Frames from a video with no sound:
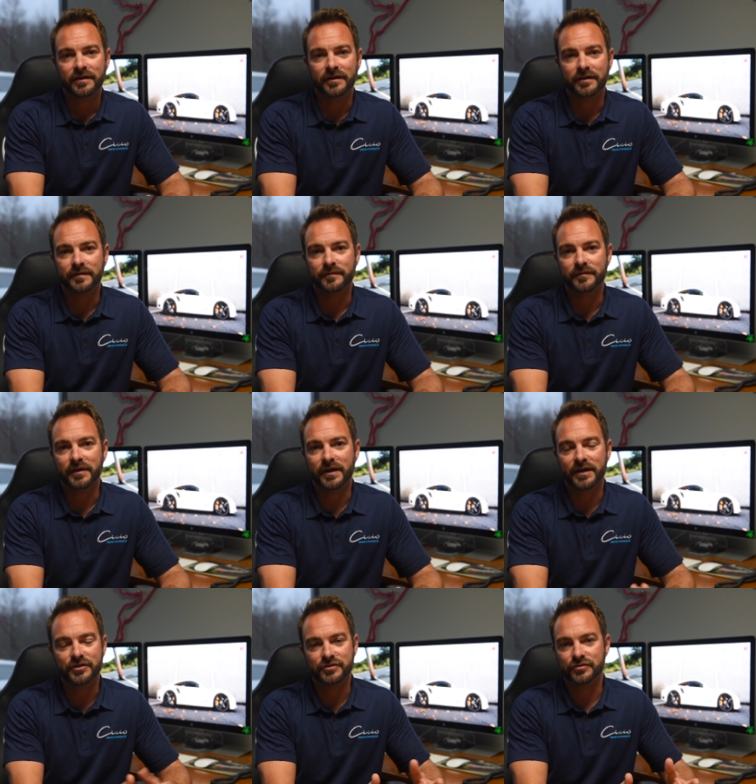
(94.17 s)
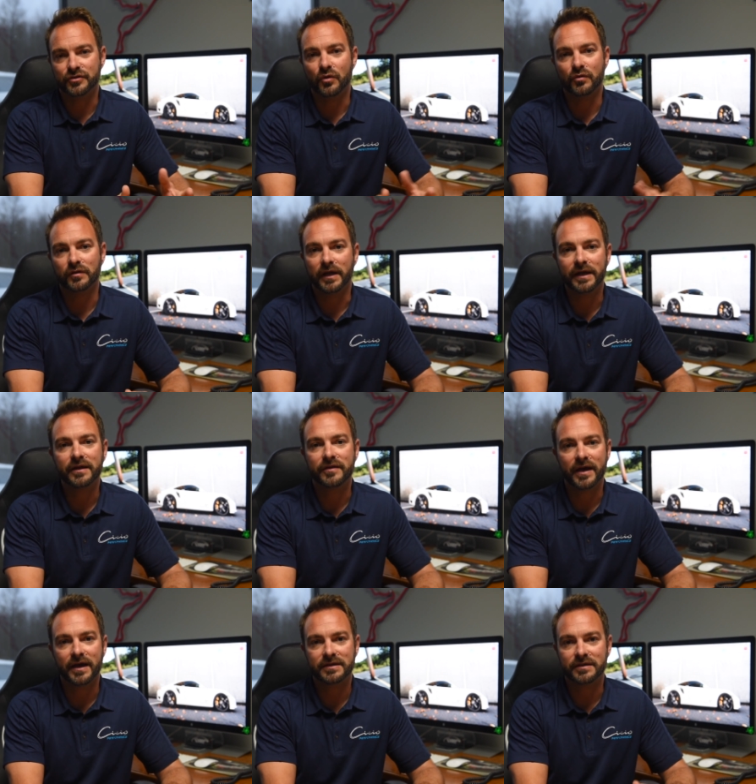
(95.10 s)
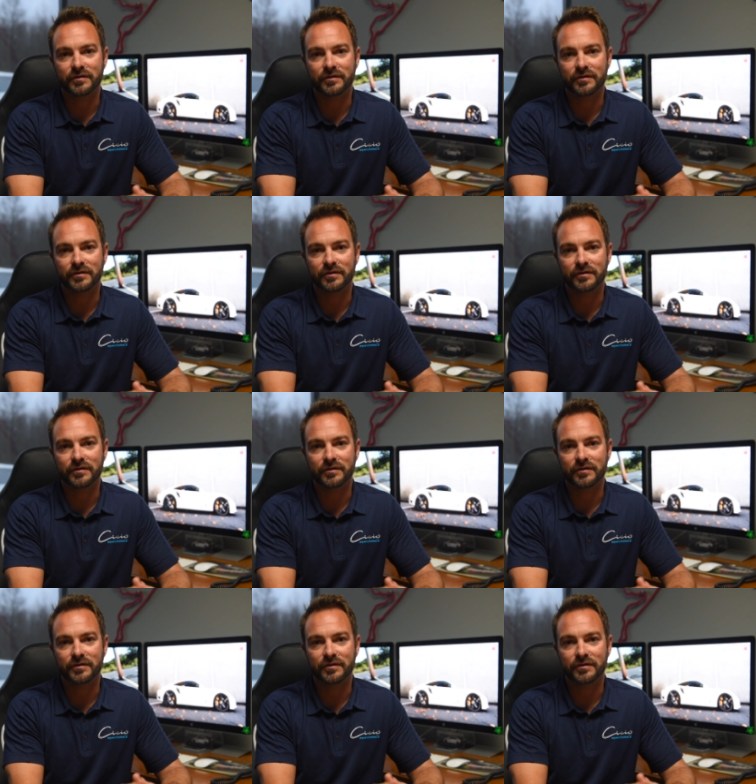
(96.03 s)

And I just don't like that.